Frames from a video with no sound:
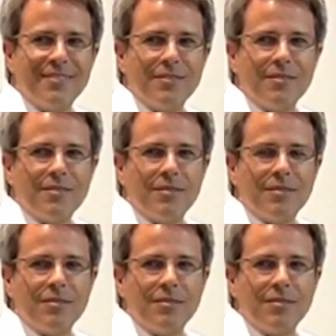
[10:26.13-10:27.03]

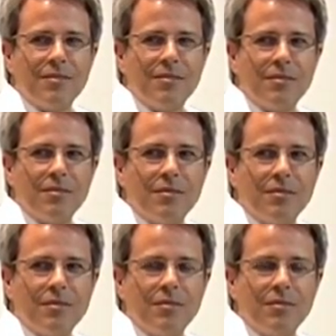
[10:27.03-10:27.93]

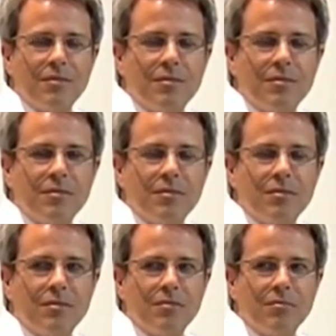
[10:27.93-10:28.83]

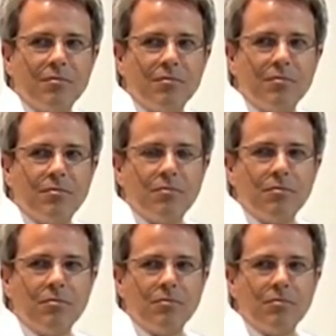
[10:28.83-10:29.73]

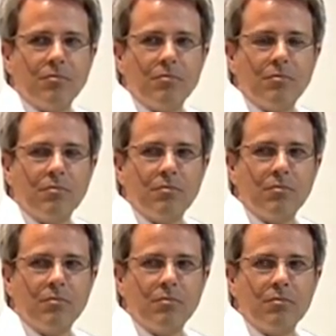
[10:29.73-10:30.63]

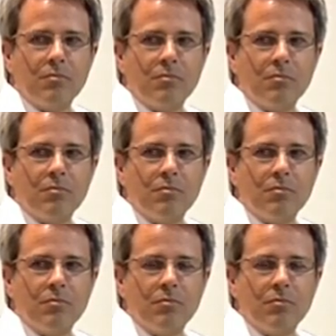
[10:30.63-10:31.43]
(silent)